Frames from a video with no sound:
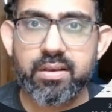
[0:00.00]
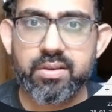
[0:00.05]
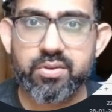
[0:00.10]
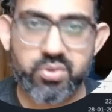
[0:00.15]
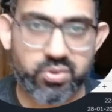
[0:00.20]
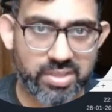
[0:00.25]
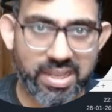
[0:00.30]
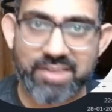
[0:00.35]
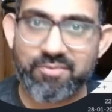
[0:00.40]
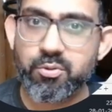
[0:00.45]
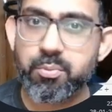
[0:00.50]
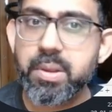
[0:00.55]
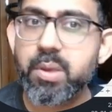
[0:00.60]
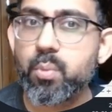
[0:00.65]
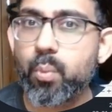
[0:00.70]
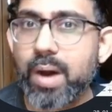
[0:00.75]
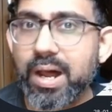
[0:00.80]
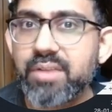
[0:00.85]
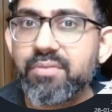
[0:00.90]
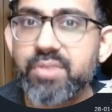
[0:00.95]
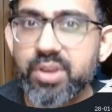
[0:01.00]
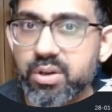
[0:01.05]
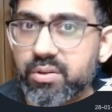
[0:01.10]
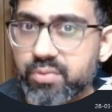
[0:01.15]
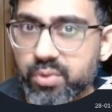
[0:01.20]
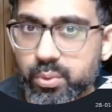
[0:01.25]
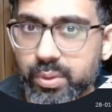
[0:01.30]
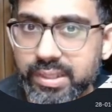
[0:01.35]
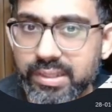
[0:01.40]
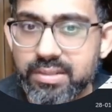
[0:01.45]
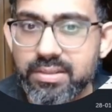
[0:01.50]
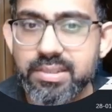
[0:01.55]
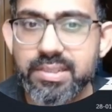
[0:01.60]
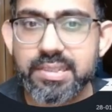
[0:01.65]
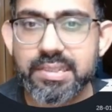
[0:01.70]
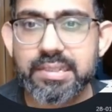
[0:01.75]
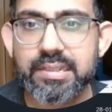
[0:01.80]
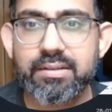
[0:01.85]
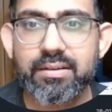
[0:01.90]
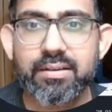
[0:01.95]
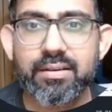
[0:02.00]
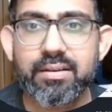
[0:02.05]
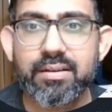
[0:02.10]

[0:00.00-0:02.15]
So that would be one way of doing this.